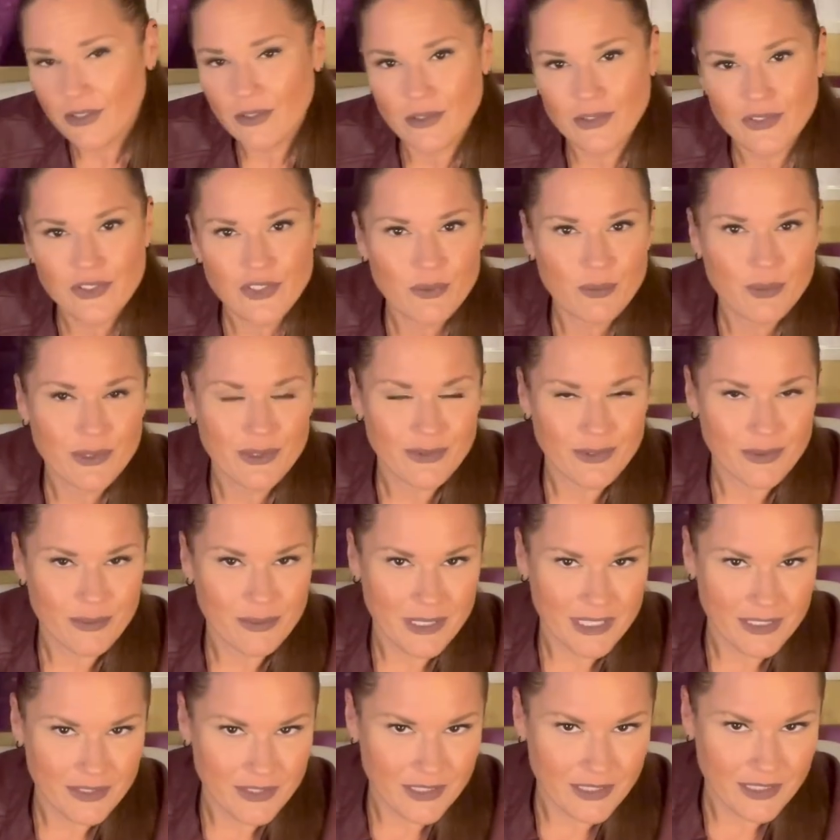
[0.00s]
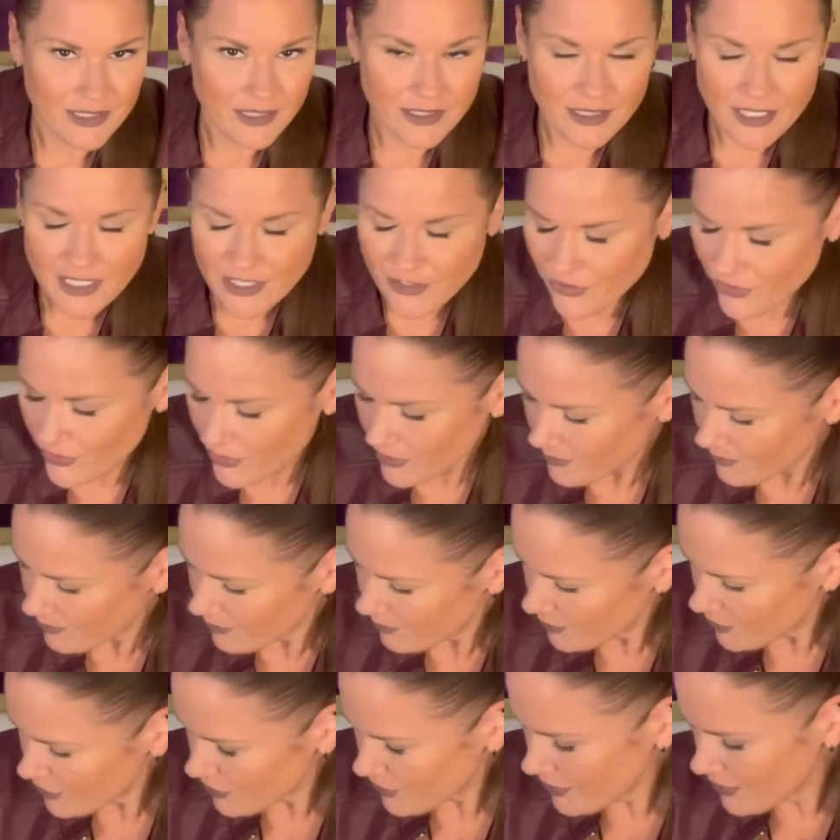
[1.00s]
also be romantic in nature.
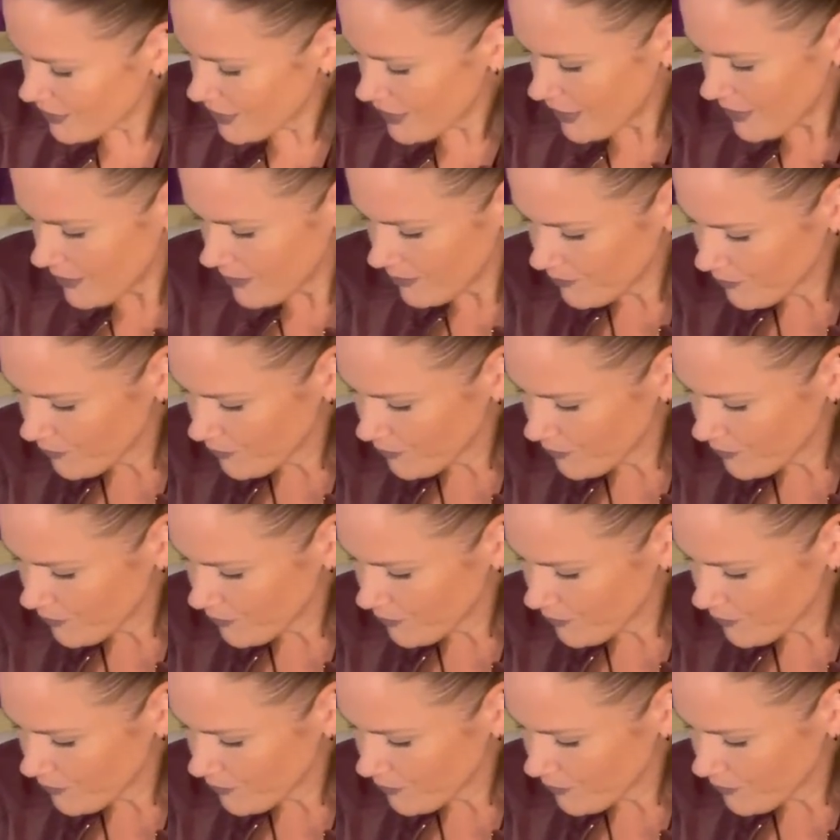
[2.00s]
We shall see.